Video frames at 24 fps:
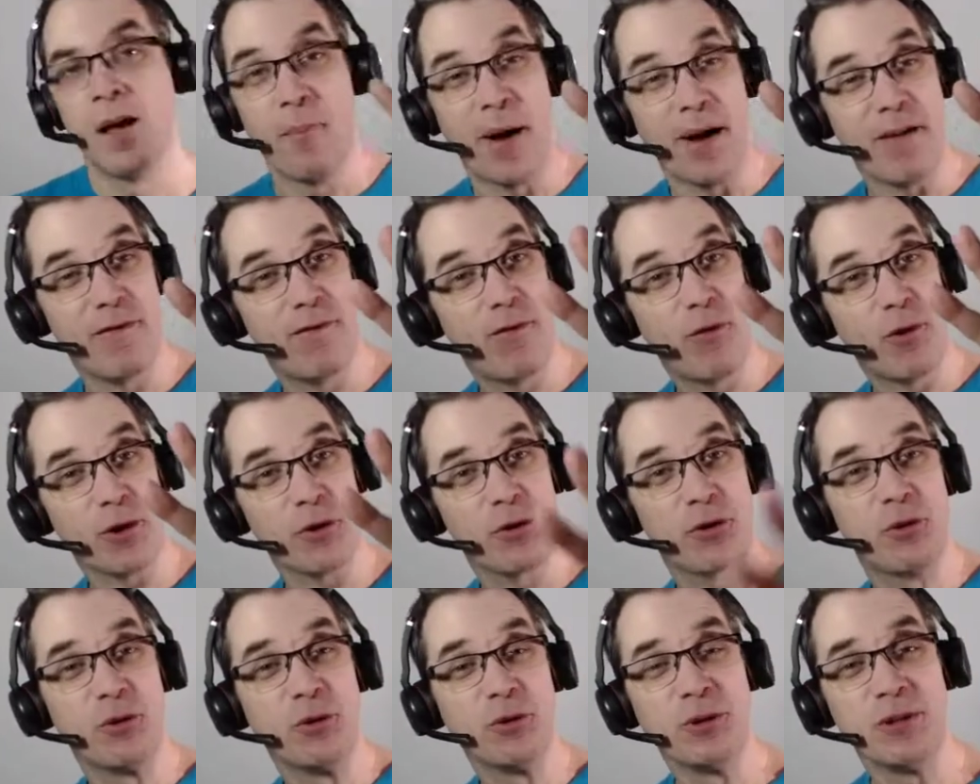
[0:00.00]
My
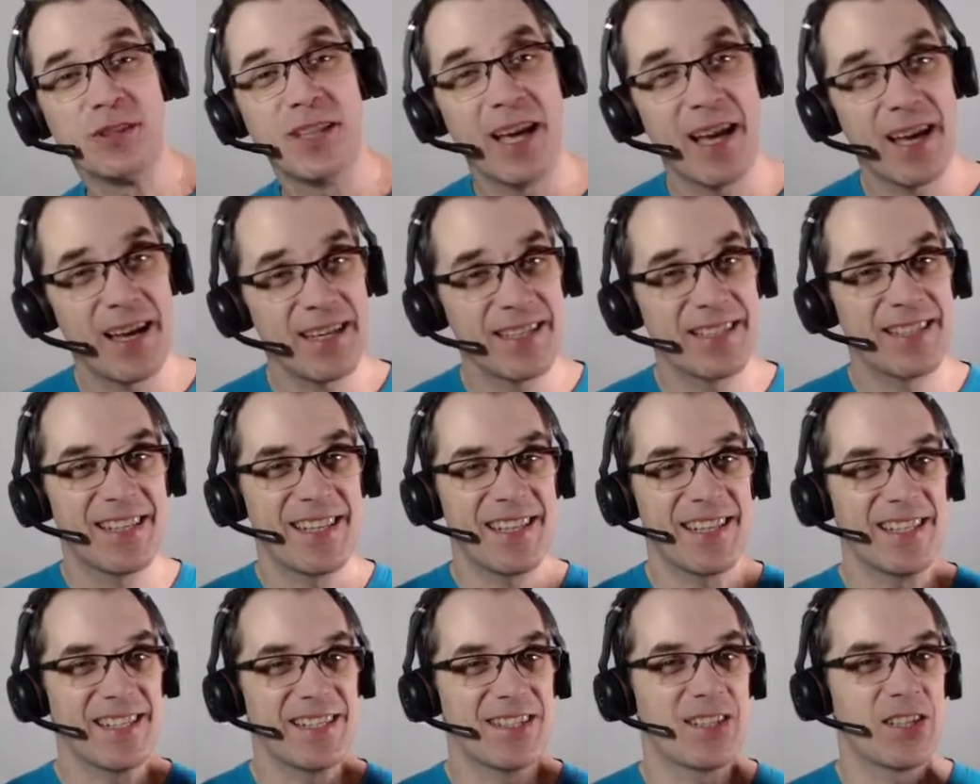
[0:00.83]
fourth tool, guys,
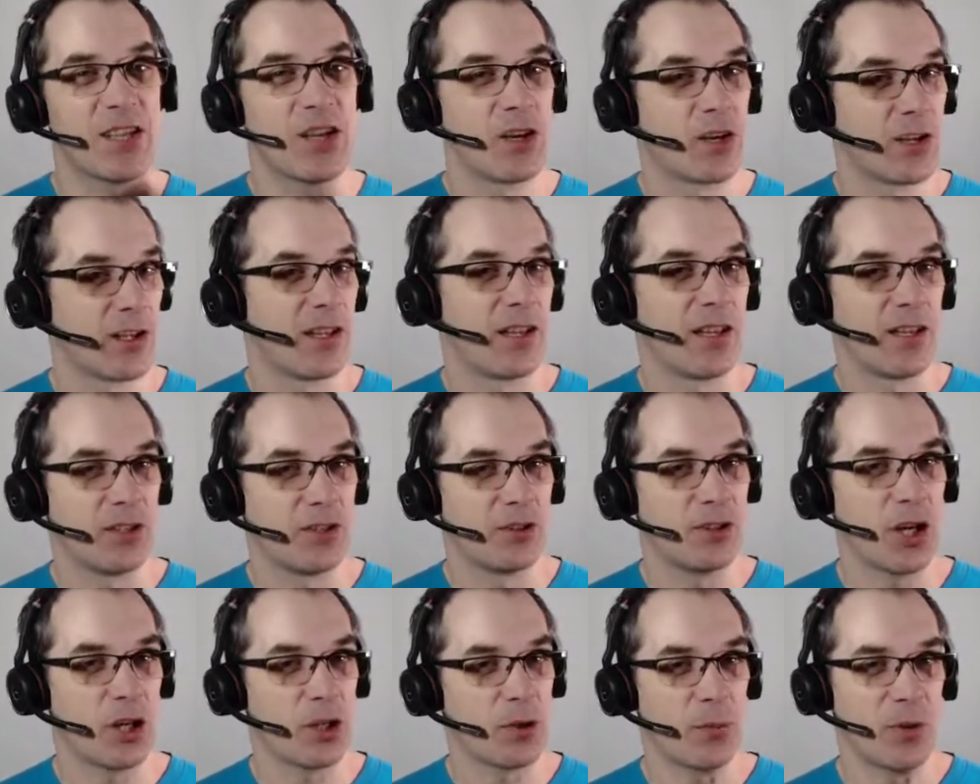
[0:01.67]
is
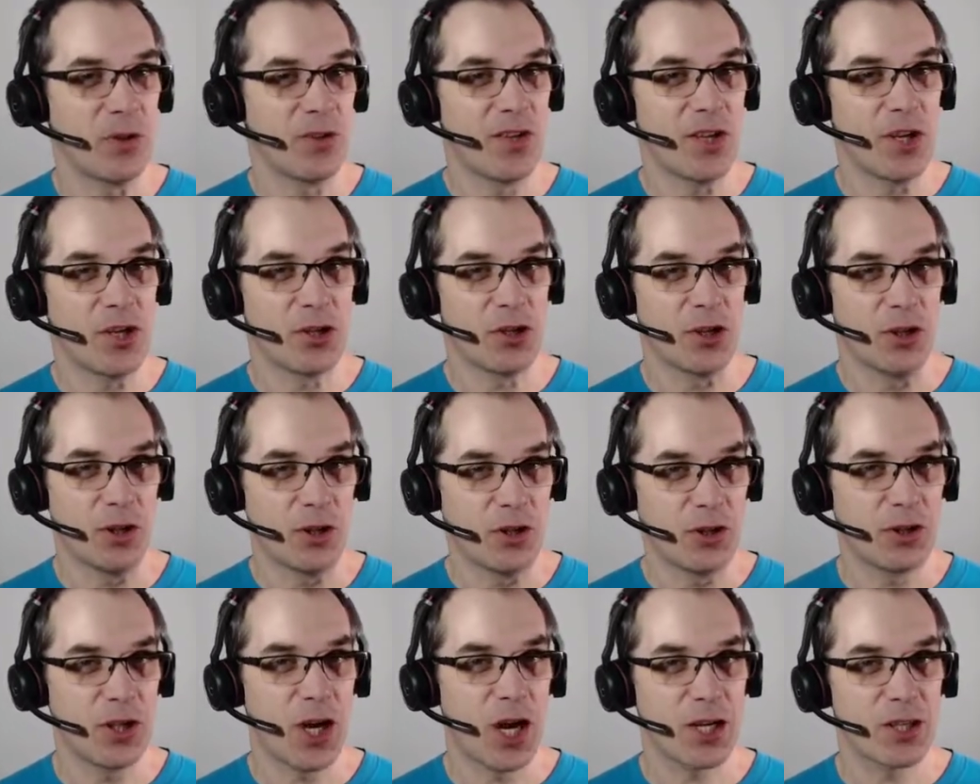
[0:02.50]

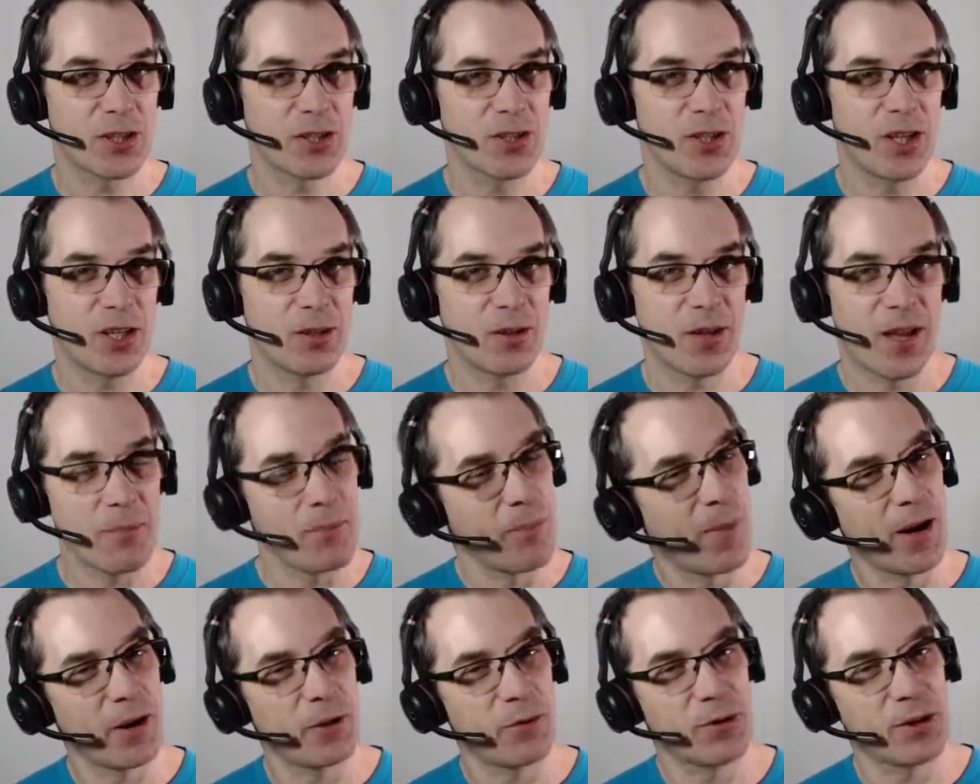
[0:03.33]
documentation,
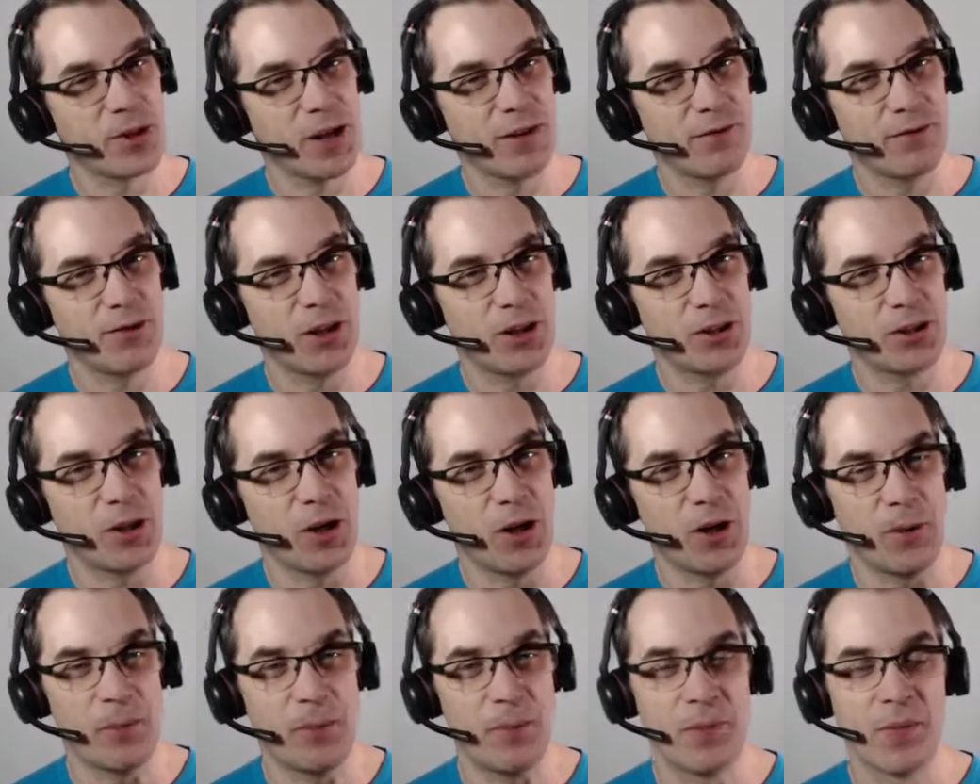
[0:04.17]

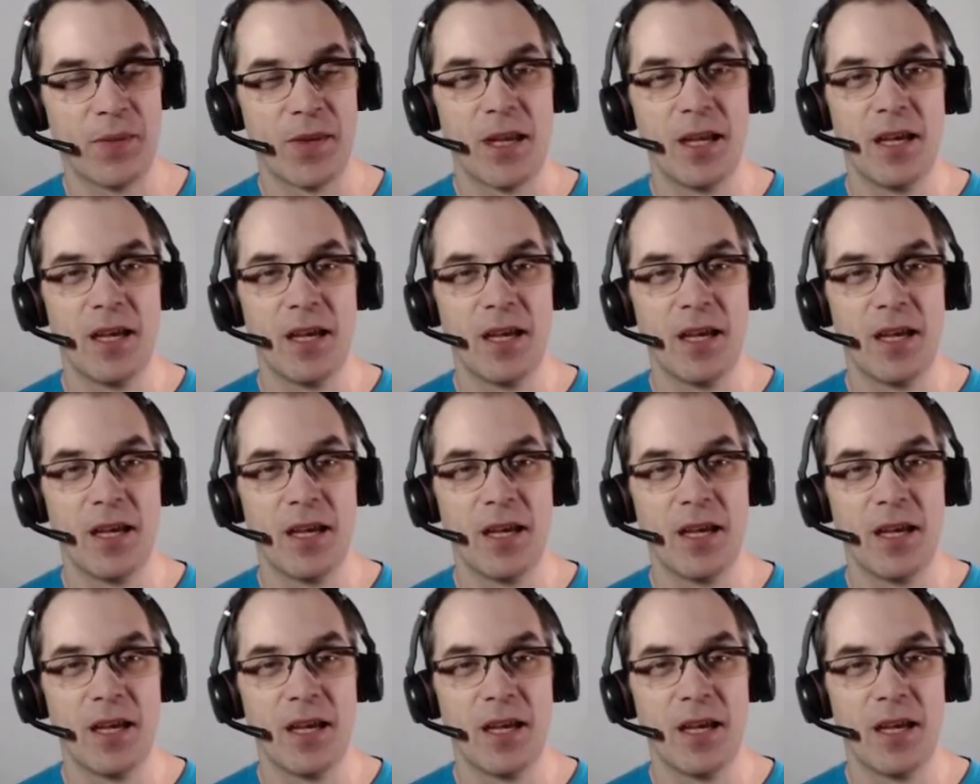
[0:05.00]
docs.microsoft.com.